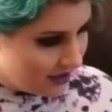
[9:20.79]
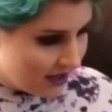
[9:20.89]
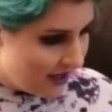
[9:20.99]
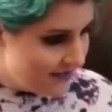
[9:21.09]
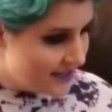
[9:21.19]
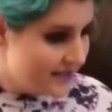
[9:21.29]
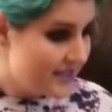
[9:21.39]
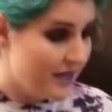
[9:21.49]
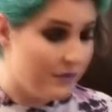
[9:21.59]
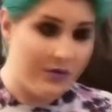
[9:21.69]
And then
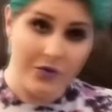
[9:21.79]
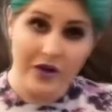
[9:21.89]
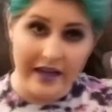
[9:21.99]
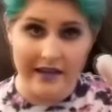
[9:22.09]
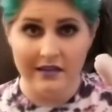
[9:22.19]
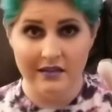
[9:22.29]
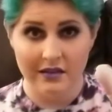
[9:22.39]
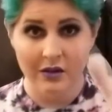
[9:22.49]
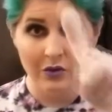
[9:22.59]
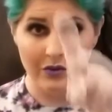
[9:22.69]
step 3,
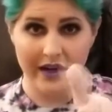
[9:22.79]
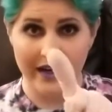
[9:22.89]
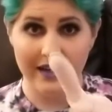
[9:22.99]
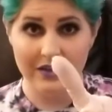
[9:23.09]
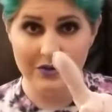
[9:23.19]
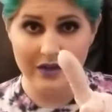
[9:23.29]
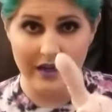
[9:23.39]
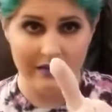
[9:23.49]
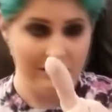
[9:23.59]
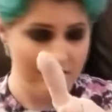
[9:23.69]
we're not gonna do
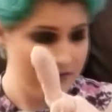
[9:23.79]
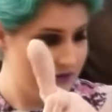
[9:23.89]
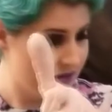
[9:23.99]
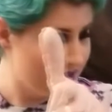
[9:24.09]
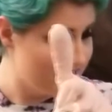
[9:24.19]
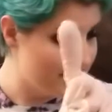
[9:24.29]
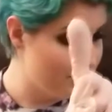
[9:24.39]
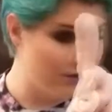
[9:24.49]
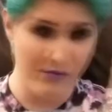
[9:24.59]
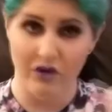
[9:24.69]
yet because it's
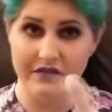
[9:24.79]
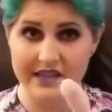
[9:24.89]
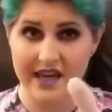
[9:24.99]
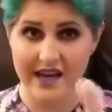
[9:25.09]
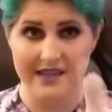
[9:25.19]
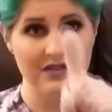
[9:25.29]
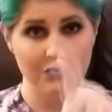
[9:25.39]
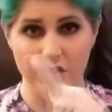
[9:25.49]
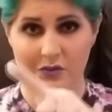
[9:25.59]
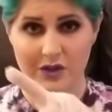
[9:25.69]
remove the ties.
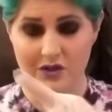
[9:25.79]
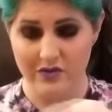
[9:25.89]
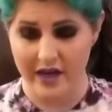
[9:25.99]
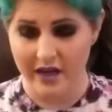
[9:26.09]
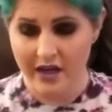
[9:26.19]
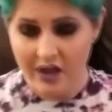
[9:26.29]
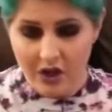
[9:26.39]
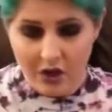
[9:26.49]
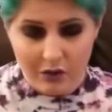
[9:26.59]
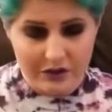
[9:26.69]
We don't wanna do that.
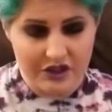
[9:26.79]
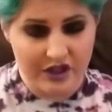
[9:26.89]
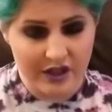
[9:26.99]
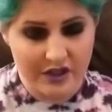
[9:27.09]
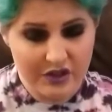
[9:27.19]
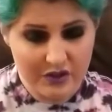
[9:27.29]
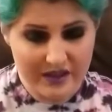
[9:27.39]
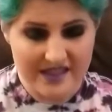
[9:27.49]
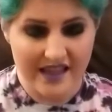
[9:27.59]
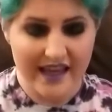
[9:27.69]
What you're gonna do
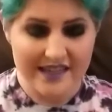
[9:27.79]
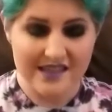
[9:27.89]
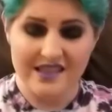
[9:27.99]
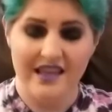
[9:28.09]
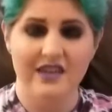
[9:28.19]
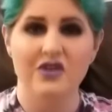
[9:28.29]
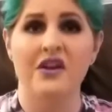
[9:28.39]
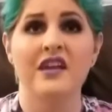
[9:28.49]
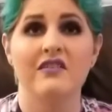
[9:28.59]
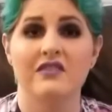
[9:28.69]
is let it sit. You
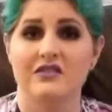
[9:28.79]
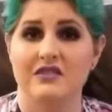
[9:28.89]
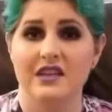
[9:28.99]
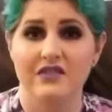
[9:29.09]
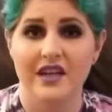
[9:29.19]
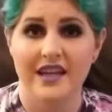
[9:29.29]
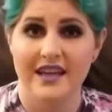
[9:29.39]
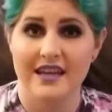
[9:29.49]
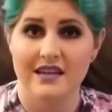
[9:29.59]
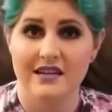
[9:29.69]
can either leave it
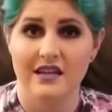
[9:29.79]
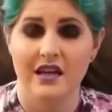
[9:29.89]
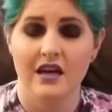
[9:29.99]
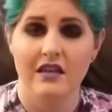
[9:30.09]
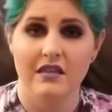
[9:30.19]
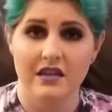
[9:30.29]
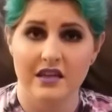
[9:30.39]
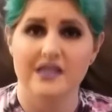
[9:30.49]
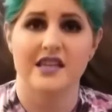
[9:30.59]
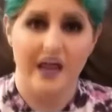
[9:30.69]
in
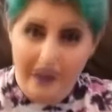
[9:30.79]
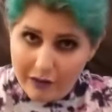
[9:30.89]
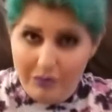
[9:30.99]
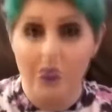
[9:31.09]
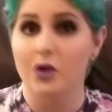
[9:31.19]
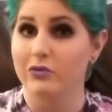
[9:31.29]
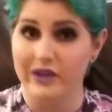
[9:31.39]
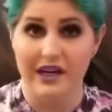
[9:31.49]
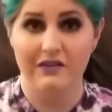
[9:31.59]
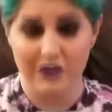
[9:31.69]
the tub or
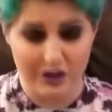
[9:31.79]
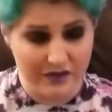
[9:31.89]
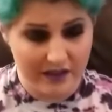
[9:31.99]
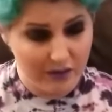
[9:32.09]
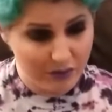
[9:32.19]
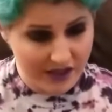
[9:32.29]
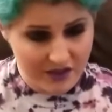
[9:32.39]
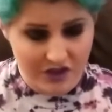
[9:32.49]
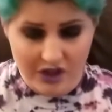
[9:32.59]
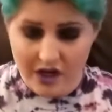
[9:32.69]
wherever you did the
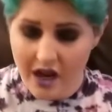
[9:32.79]
bleach.